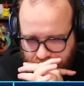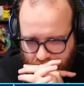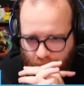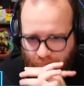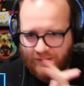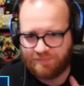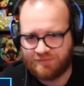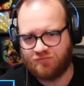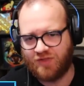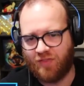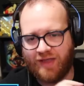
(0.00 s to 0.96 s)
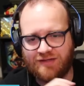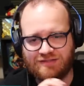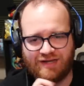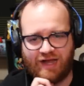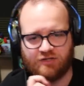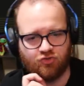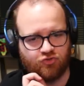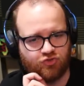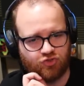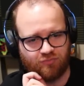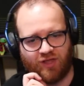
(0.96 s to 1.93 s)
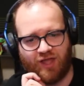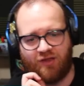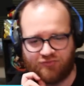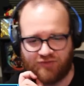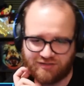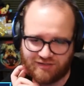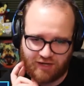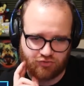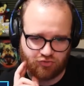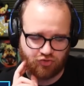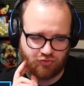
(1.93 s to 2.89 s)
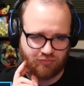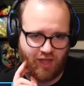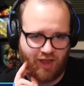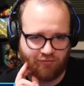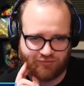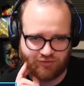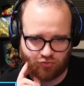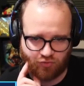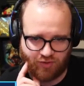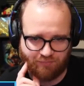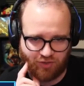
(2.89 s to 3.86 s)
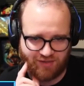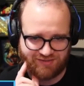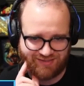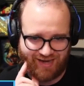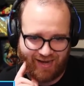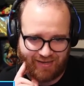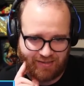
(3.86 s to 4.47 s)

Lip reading: What happens if they like Doctor Doom left? They Doctor Doom left, it's only +9